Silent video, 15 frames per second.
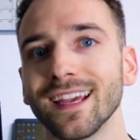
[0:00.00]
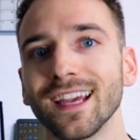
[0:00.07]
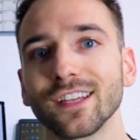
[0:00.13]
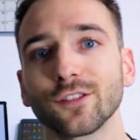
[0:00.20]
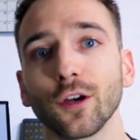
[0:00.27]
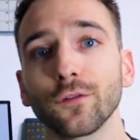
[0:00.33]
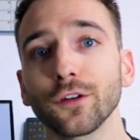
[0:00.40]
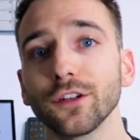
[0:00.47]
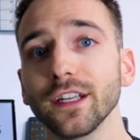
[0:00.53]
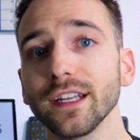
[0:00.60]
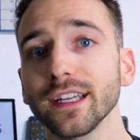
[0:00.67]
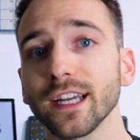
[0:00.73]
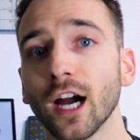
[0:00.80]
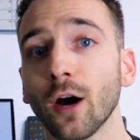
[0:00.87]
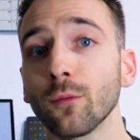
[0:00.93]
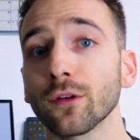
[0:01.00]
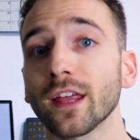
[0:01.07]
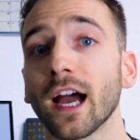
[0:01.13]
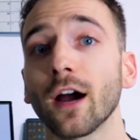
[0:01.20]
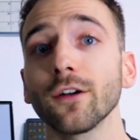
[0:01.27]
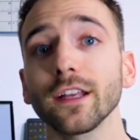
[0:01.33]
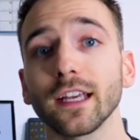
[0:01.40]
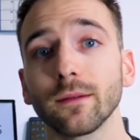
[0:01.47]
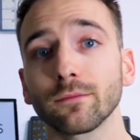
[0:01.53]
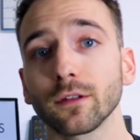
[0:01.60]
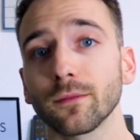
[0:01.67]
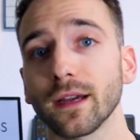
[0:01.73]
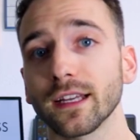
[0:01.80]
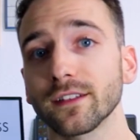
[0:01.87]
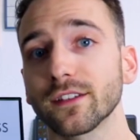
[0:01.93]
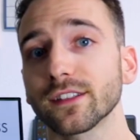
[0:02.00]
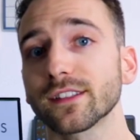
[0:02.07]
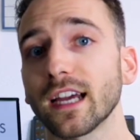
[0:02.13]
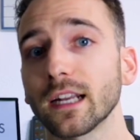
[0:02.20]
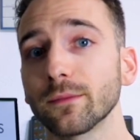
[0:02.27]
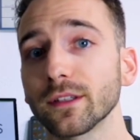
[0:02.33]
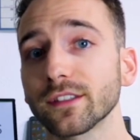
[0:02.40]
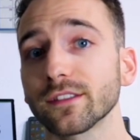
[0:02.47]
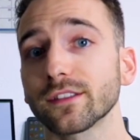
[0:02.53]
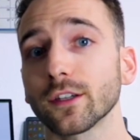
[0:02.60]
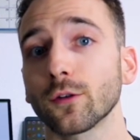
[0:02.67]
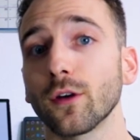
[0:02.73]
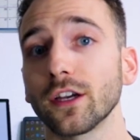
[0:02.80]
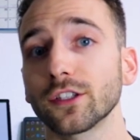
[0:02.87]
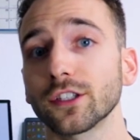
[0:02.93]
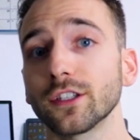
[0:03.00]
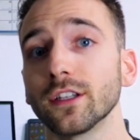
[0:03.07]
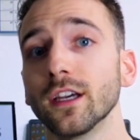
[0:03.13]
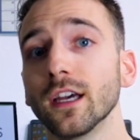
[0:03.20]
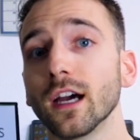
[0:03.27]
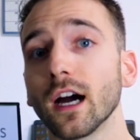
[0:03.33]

So if you're needing help with how to implement the side business equation